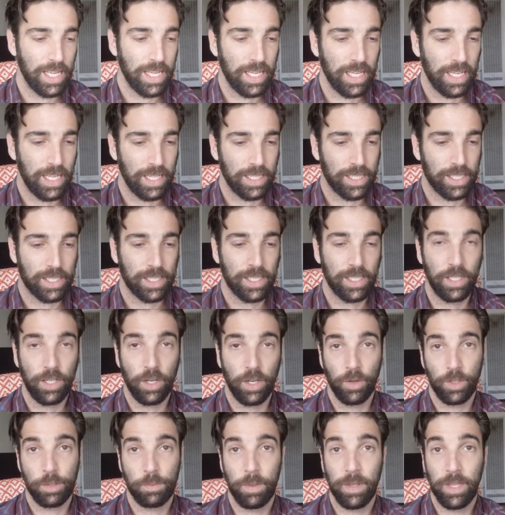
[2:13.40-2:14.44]
it's
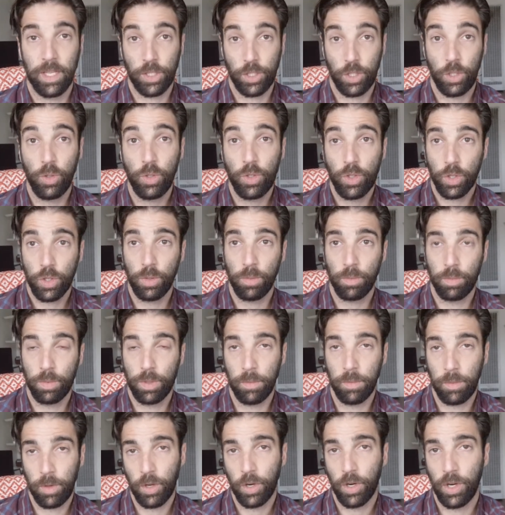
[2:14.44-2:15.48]
been this YouTube
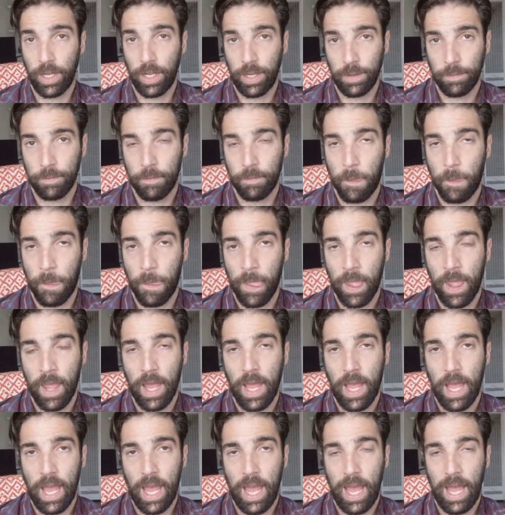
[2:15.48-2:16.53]
community,
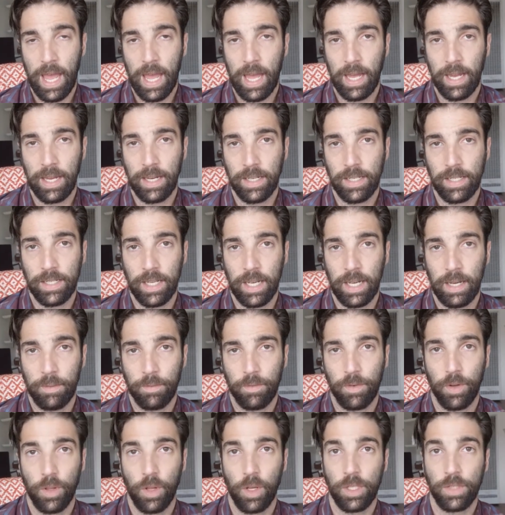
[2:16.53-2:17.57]
and
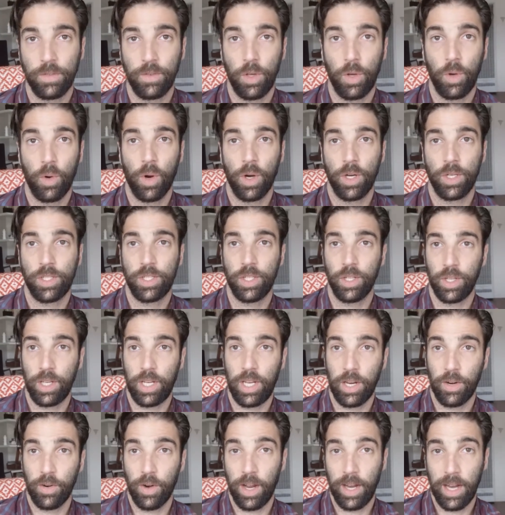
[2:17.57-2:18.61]
for those of you who are still
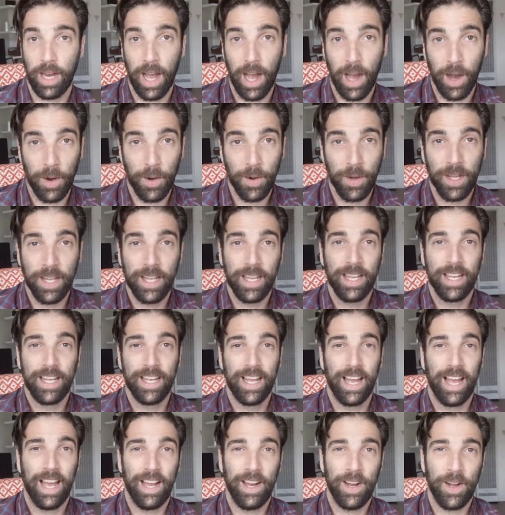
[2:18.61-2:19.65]
here right now,
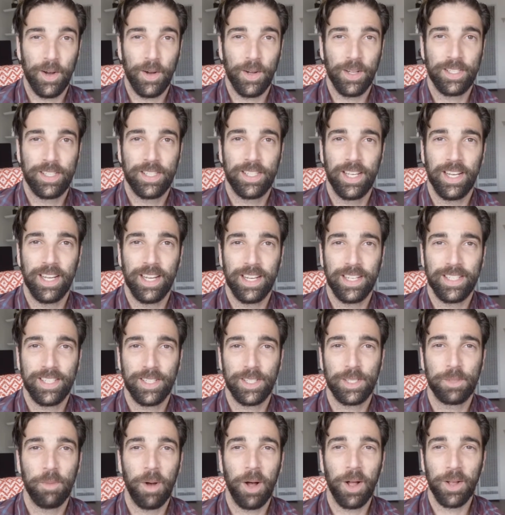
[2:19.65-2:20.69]
I know it's a
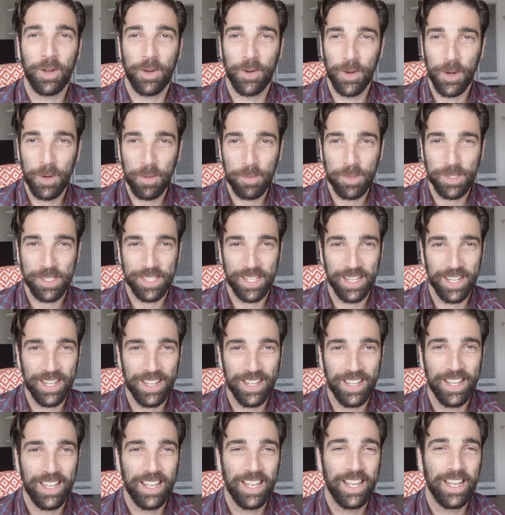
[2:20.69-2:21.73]
small group
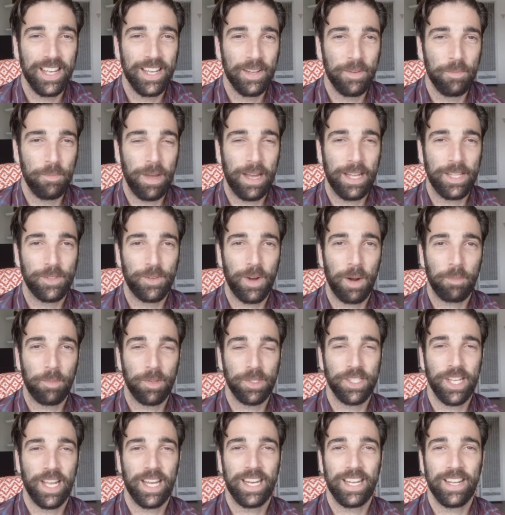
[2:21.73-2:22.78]
still. Ben's
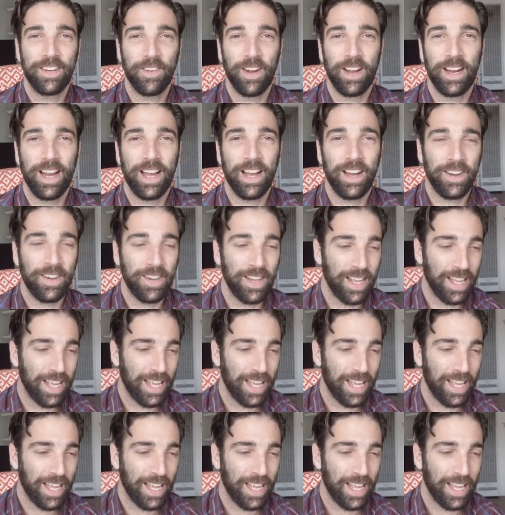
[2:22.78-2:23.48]
representing right now.